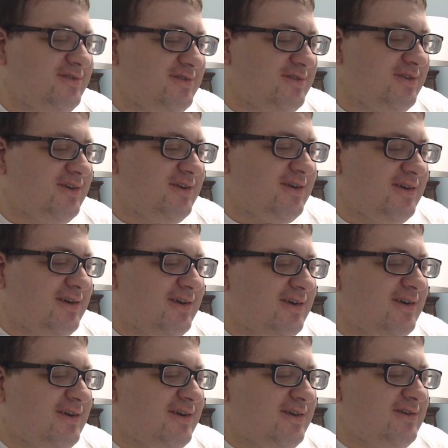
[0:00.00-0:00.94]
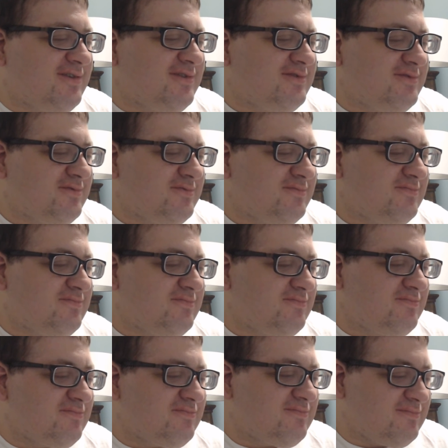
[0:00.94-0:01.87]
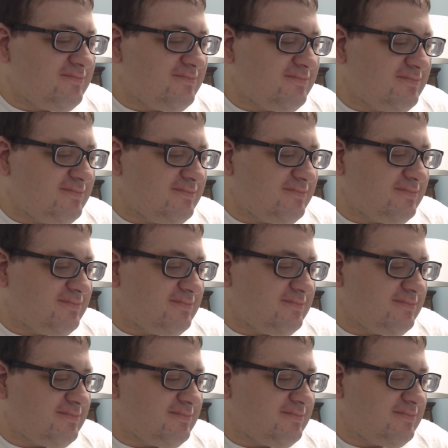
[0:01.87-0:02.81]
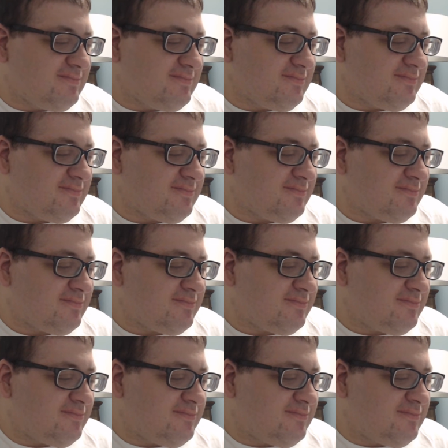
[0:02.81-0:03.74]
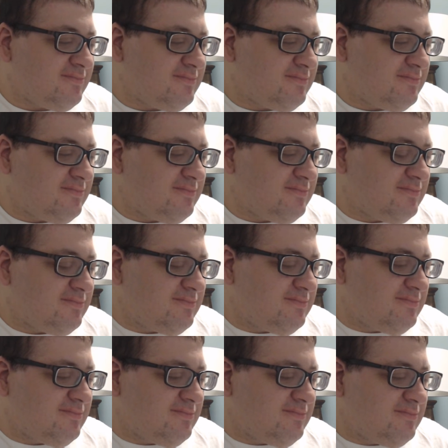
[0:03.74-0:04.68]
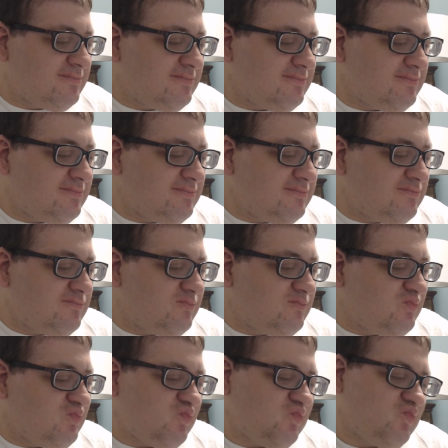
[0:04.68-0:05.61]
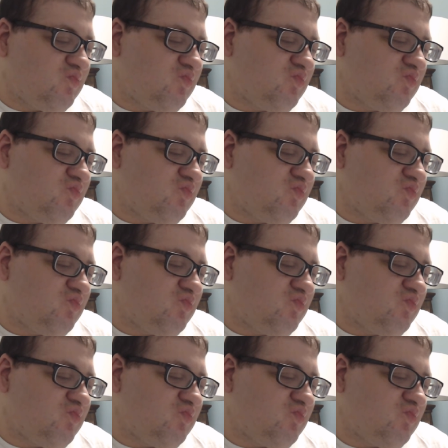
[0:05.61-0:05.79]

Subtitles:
No one is speaking in this clip.